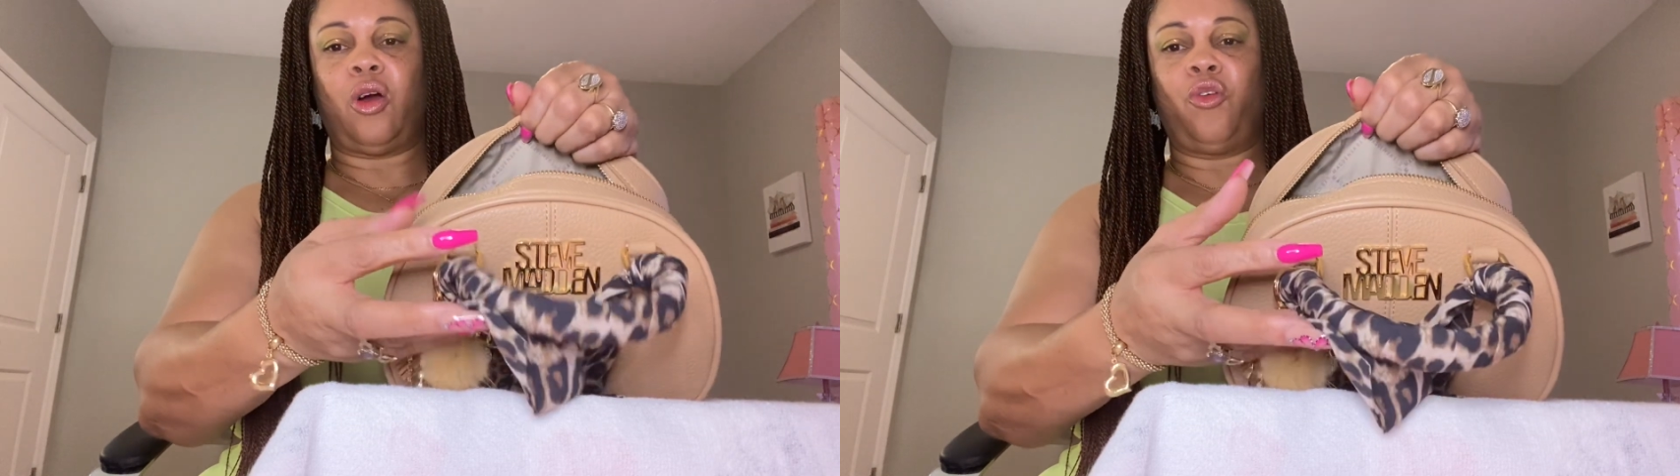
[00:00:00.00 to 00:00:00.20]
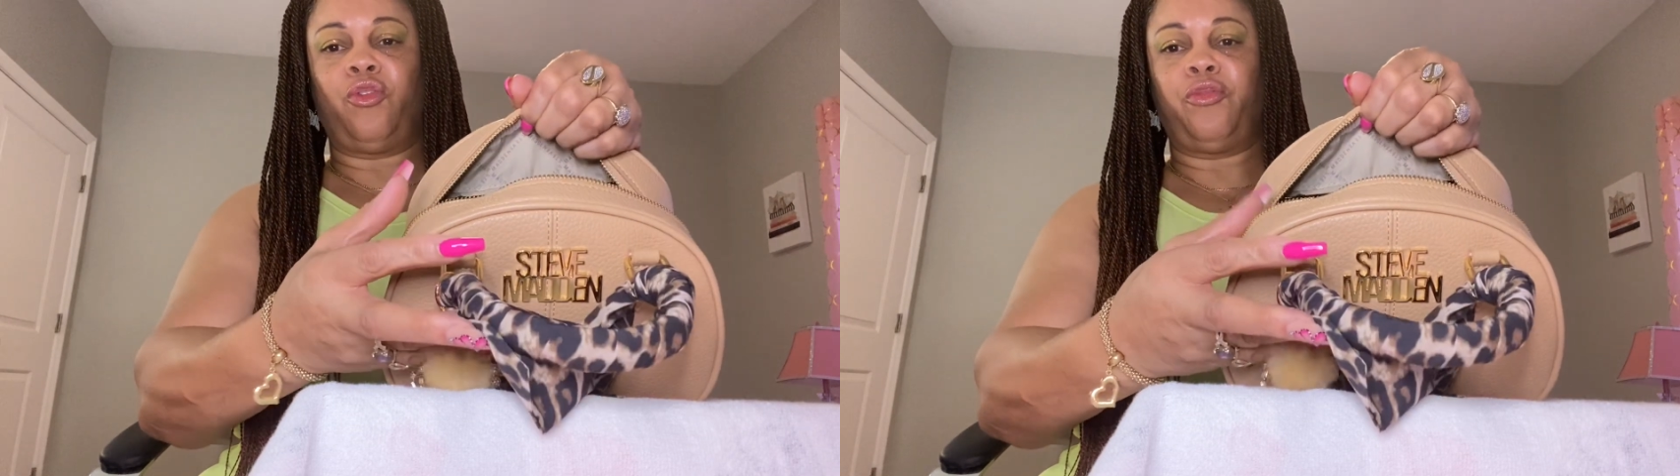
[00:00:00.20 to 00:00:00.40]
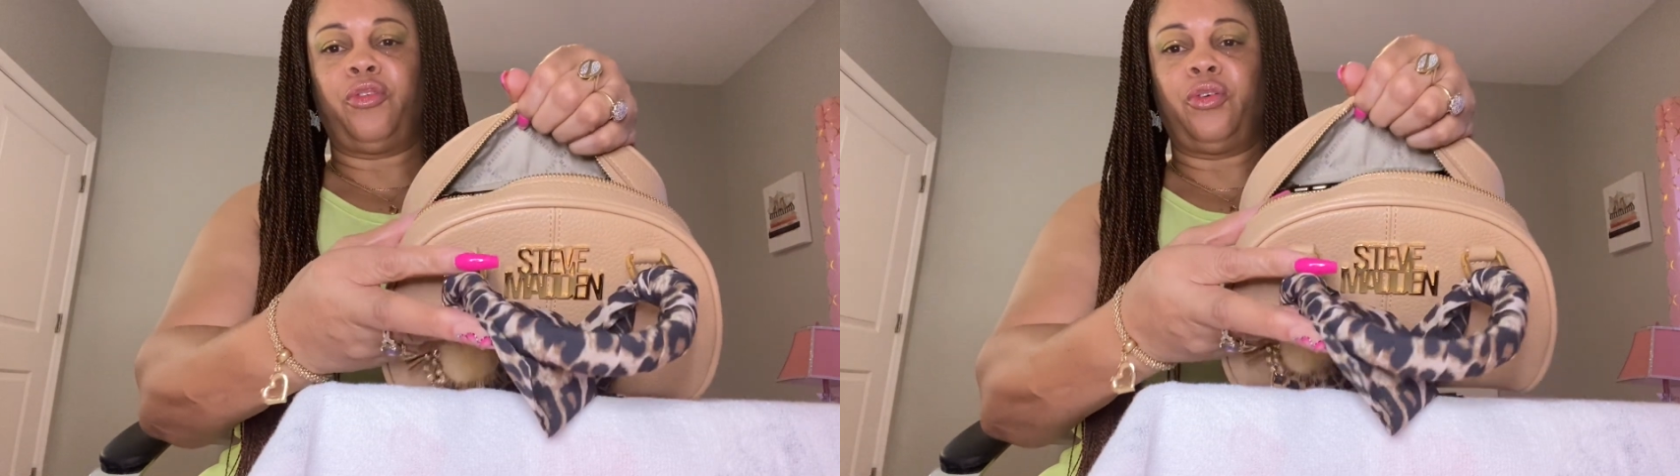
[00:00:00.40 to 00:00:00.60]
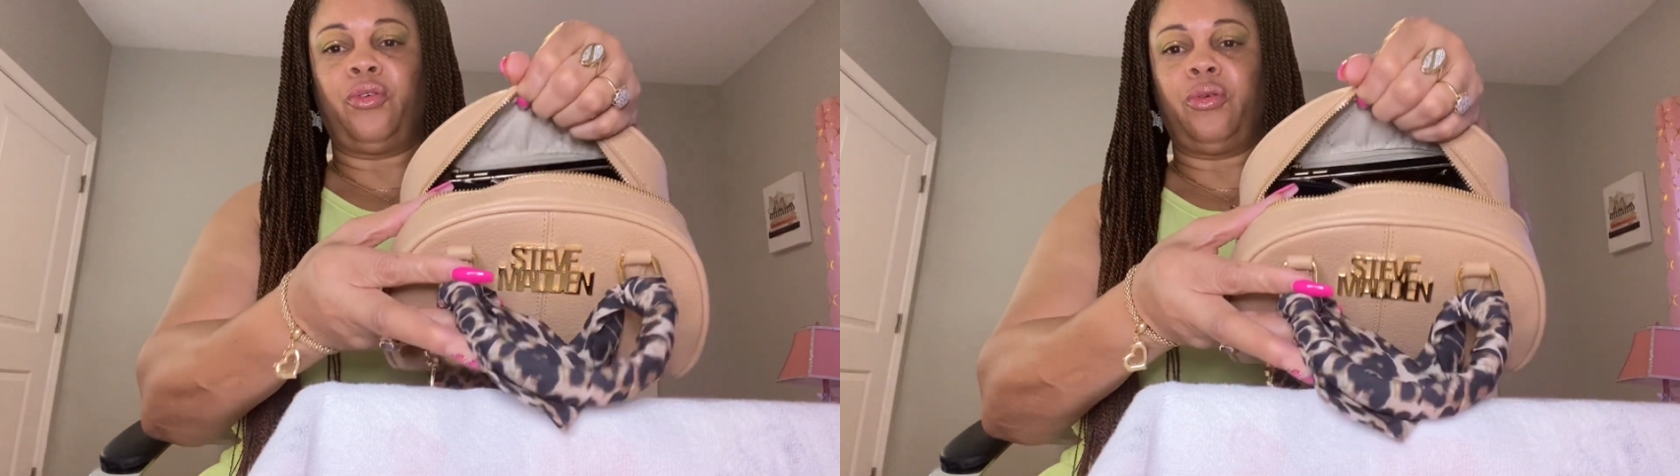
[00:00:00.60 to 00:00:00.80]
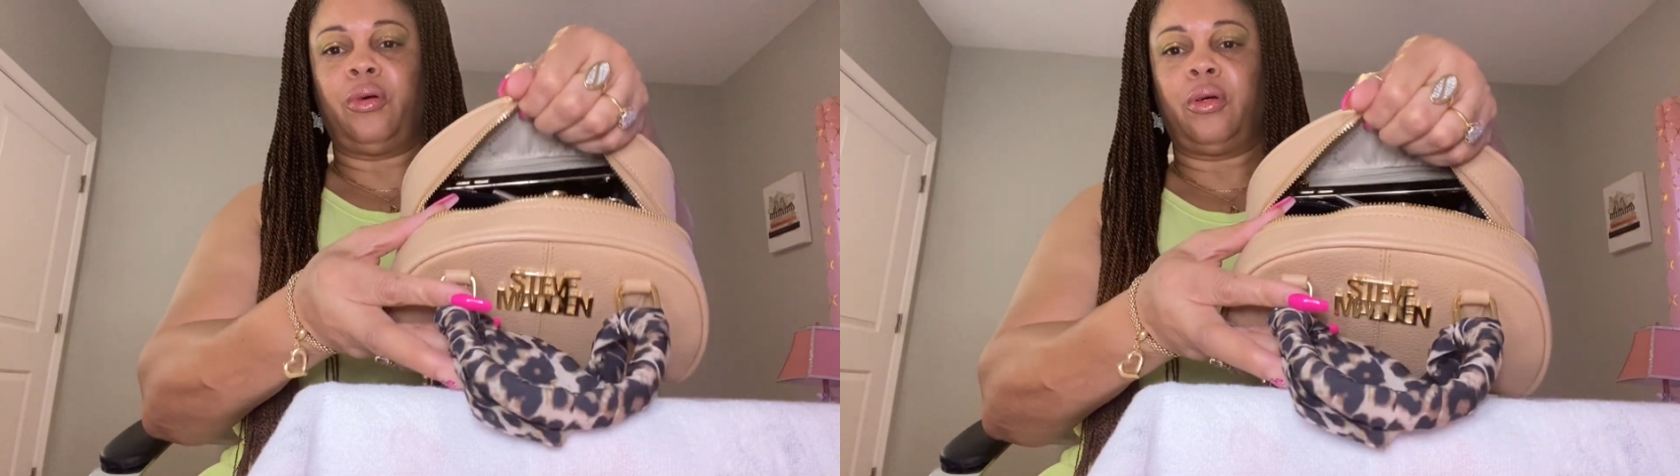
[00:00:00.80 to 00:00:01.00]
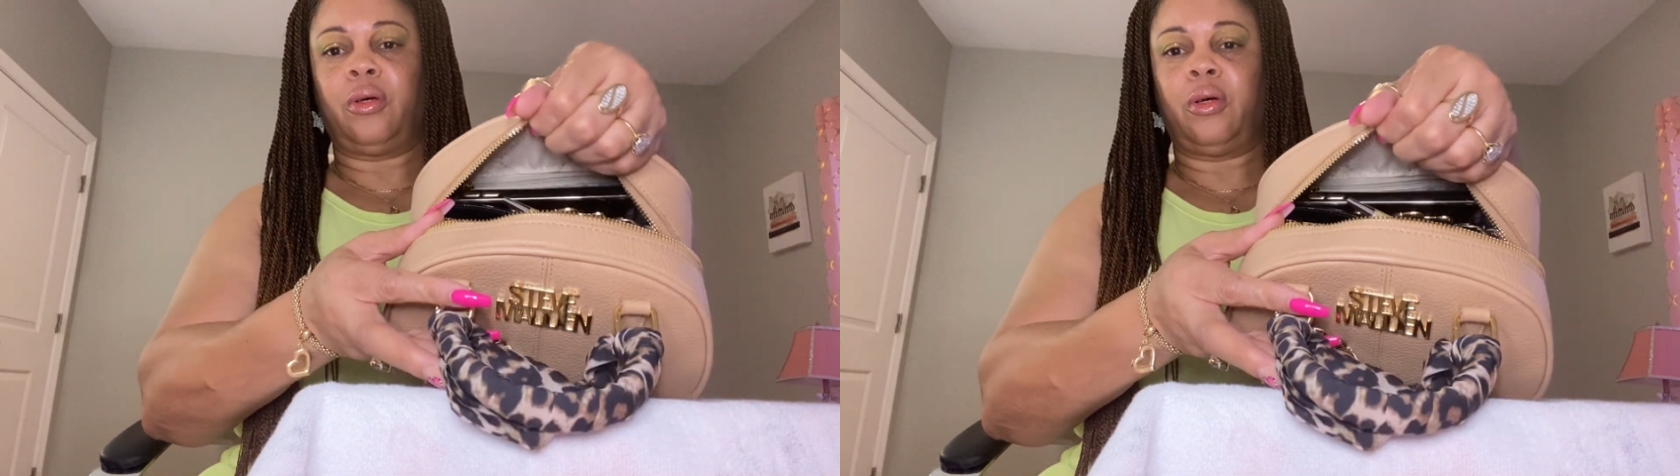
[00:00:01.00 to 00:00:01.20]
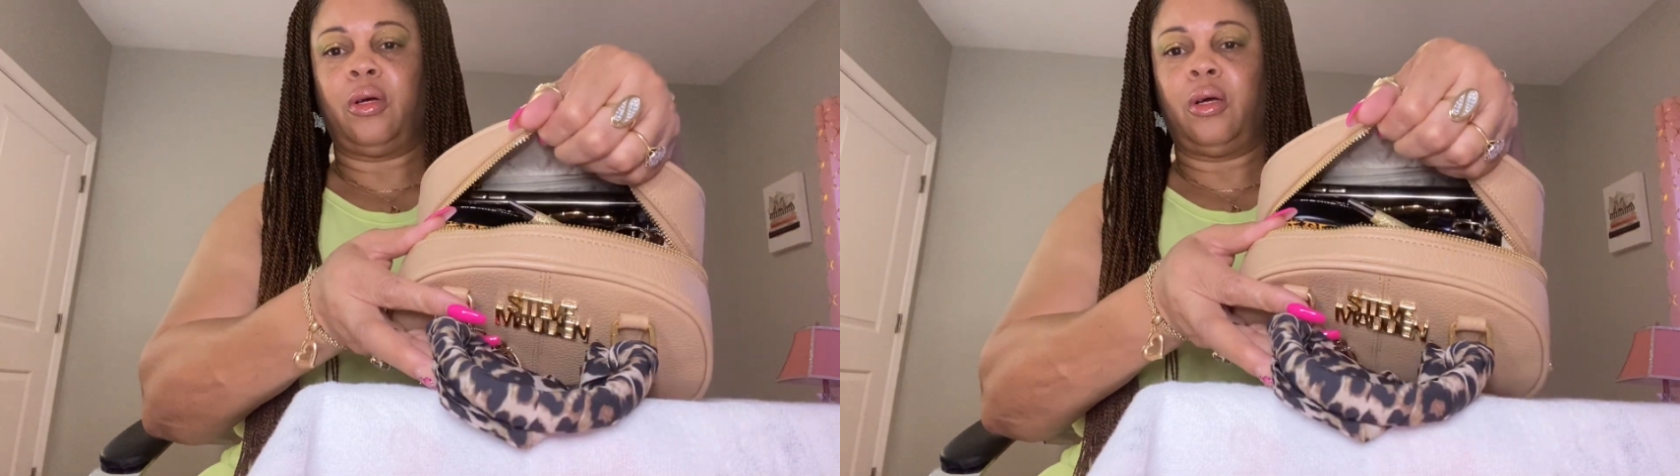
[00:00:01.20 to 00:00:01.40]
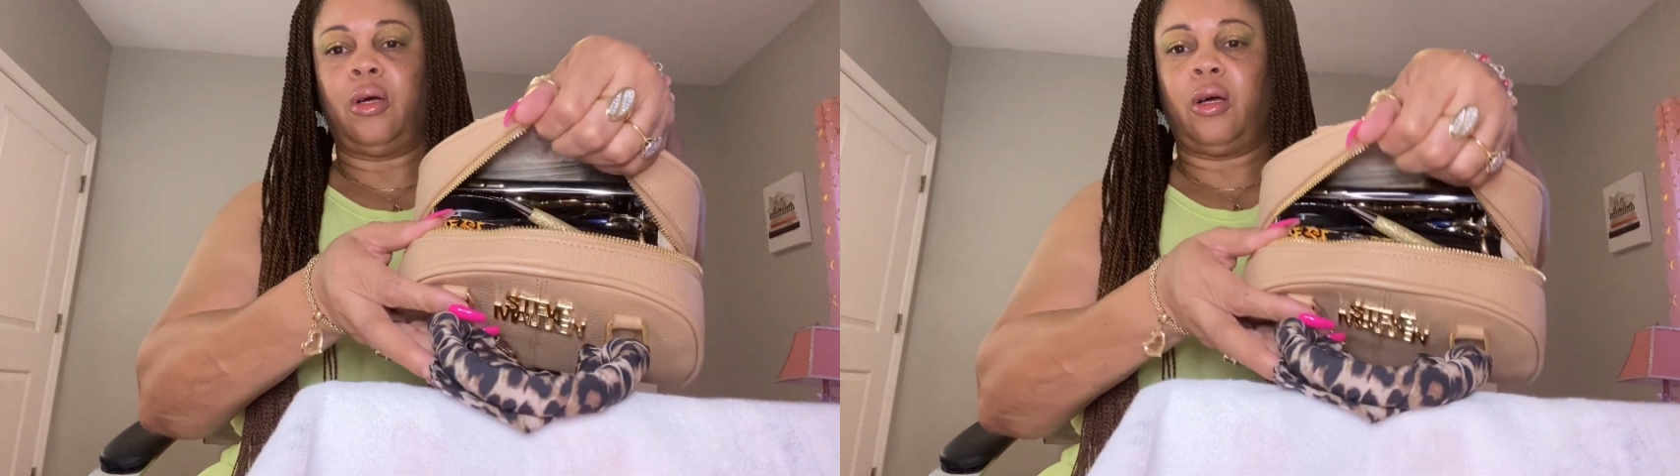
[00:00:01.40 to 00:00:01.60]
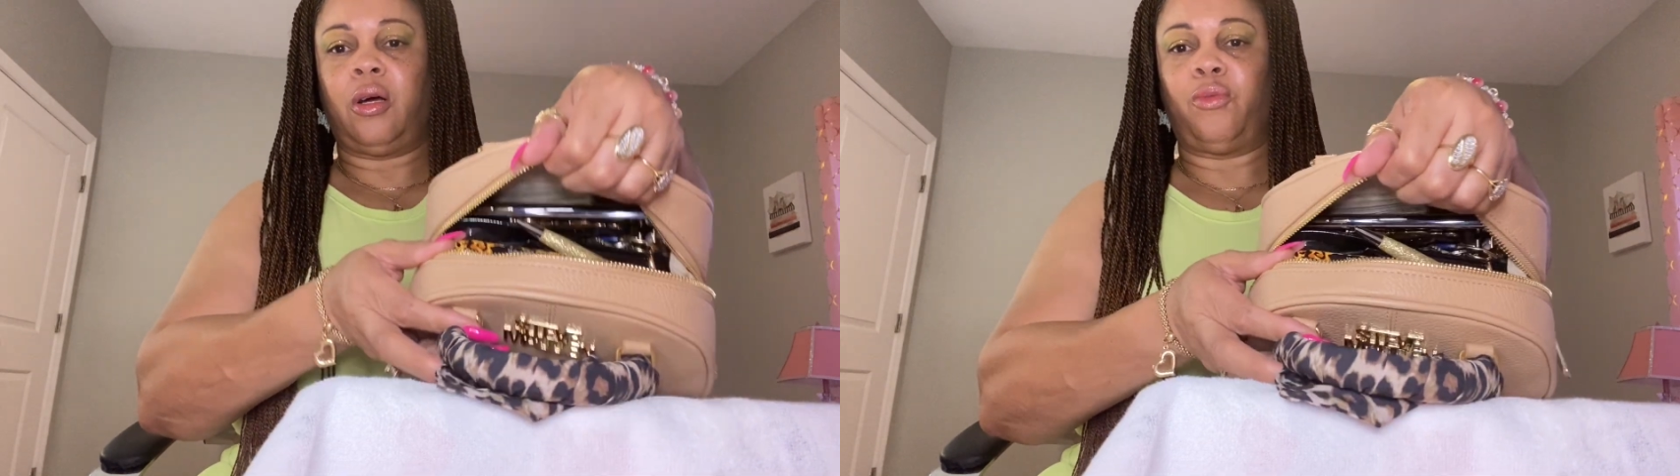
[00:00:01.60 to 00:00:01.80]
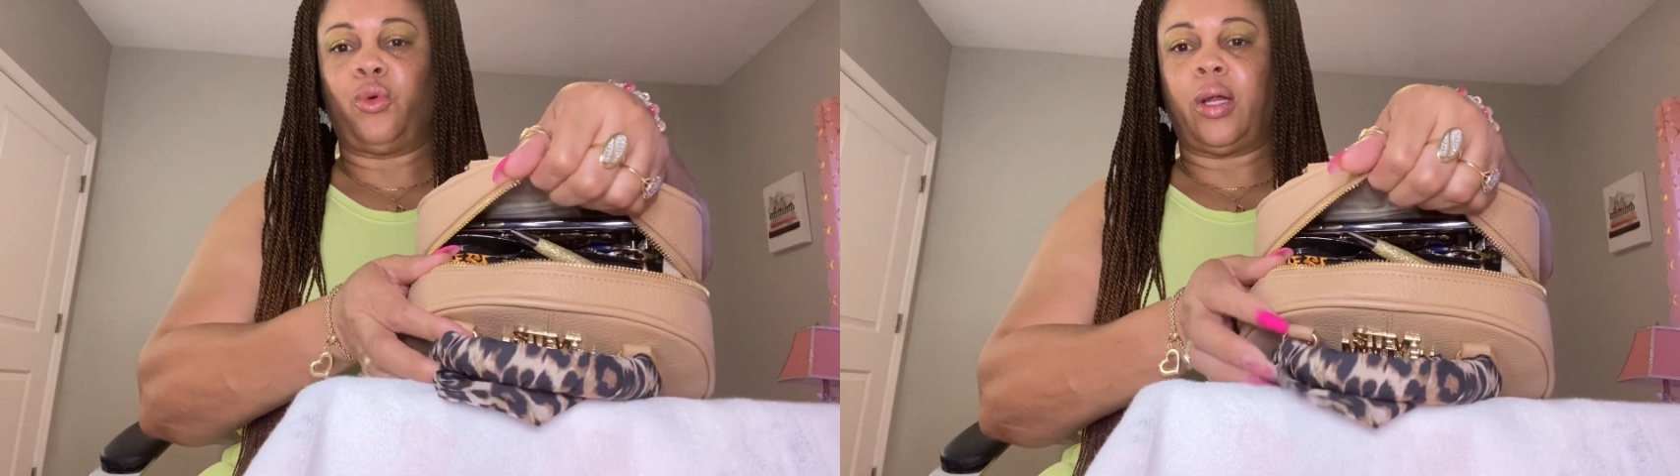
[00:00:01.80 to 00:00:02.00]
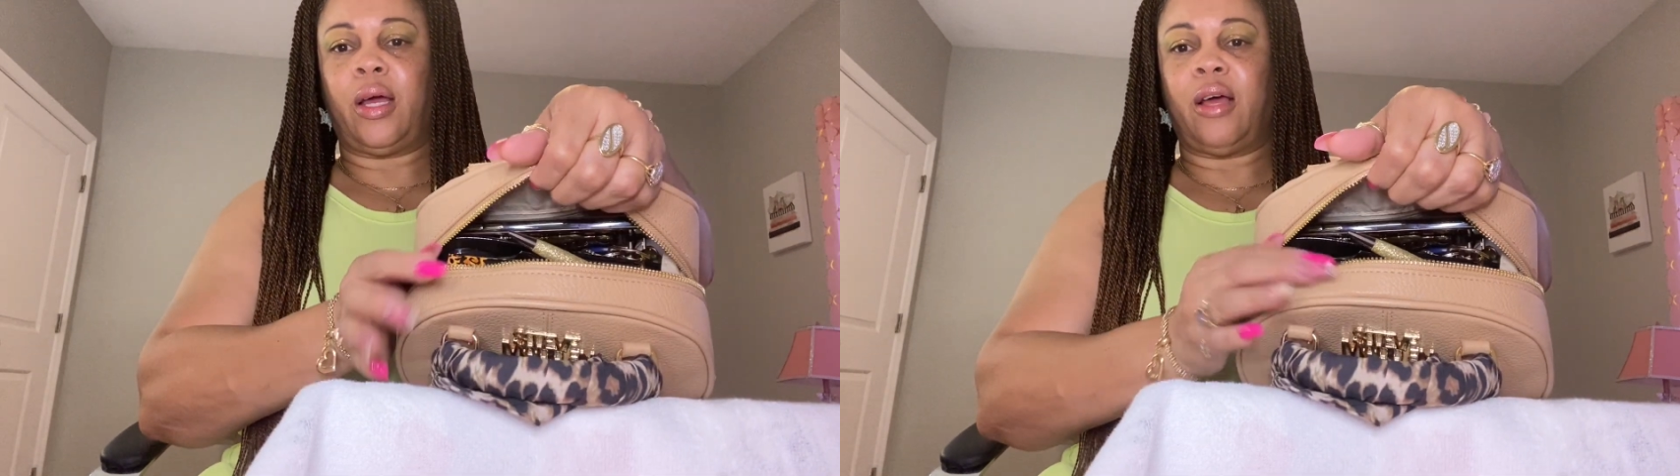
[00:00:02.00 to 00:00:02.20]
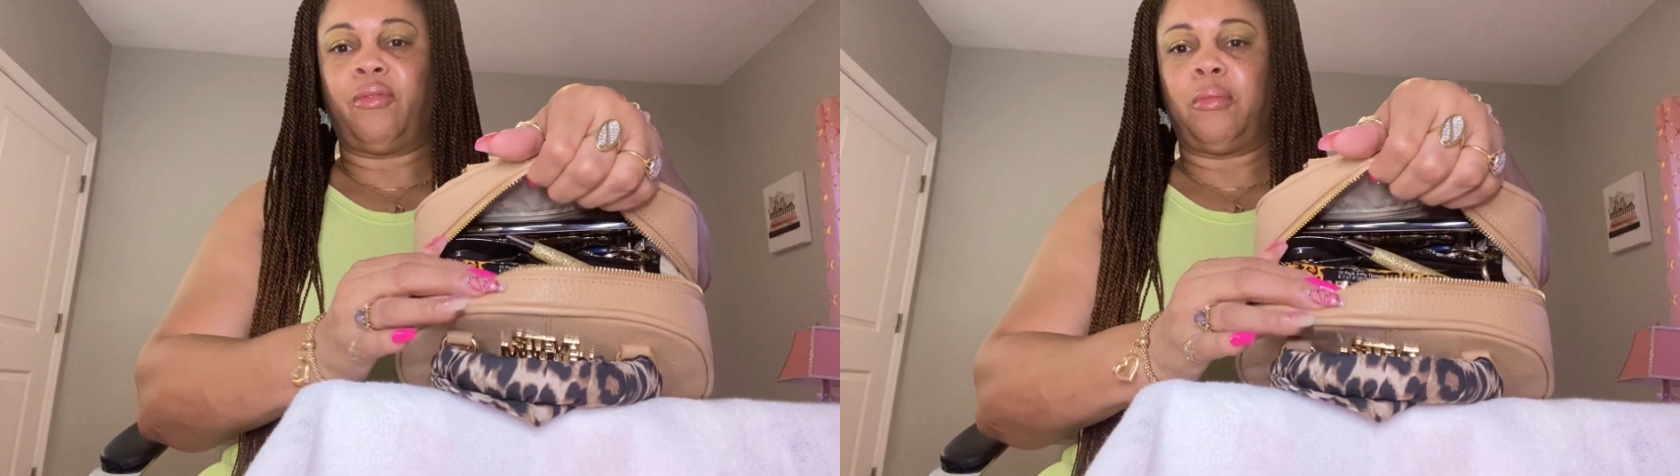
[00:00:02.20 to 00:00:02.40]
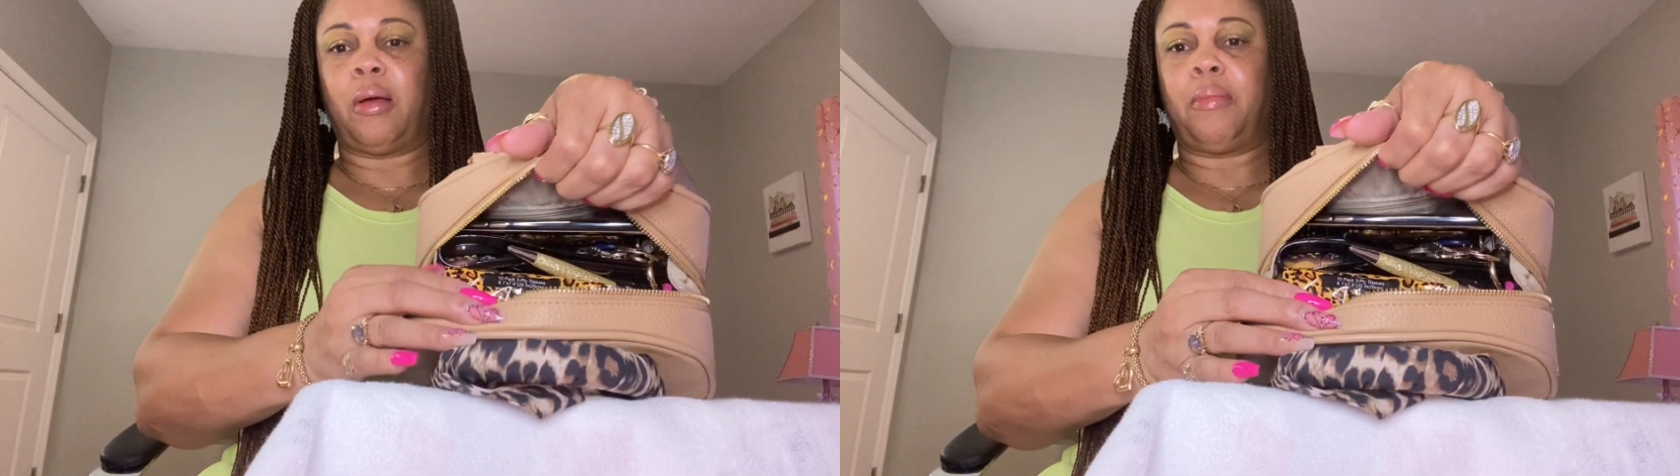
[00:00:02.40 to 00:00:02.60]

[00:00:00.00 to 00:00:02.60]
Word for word: overview of what I have in my